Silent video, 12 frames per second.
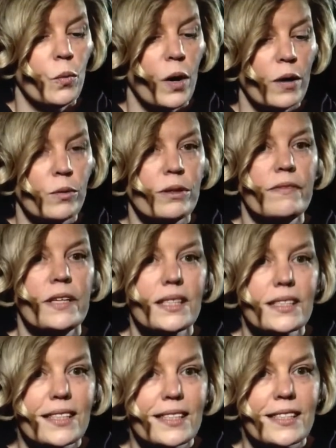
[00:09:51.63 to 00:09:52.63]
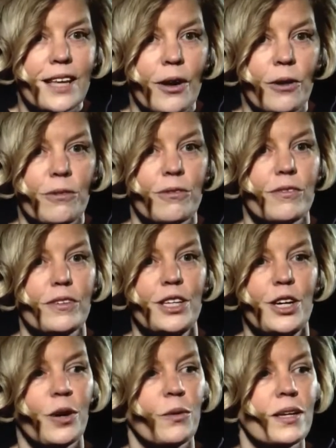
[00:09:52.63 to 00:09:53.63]
what reveals itself
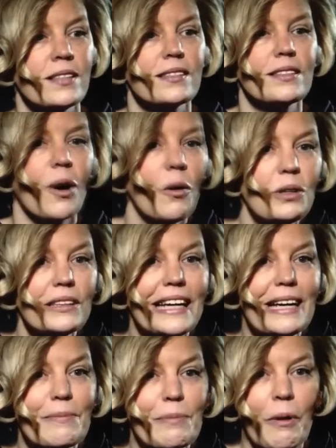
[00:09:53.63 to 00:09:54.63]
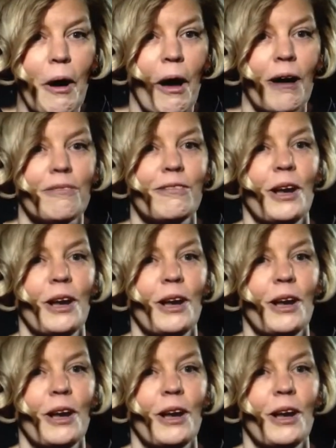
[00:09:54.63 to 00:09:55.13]
is totally improv,